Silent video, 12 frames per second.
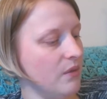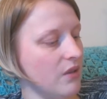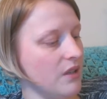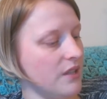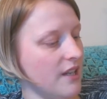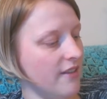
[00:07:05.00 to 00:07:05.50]
the
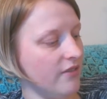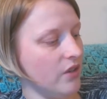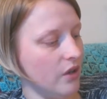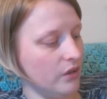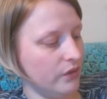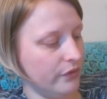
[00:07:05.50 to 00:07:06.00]
ones that I've
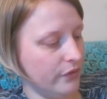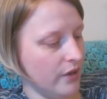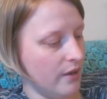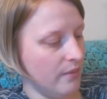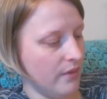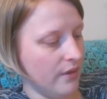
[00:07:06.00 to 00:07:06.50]
got
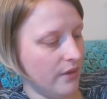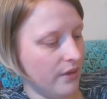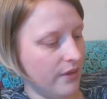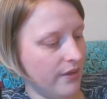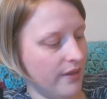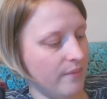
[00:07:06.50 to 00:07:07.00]
from
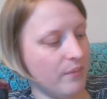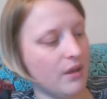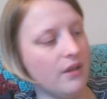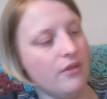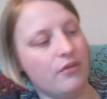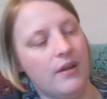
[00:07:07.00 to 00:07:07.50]
Thimble
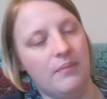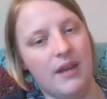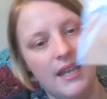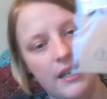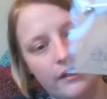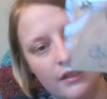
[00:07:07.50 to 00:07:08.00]
and Thread Make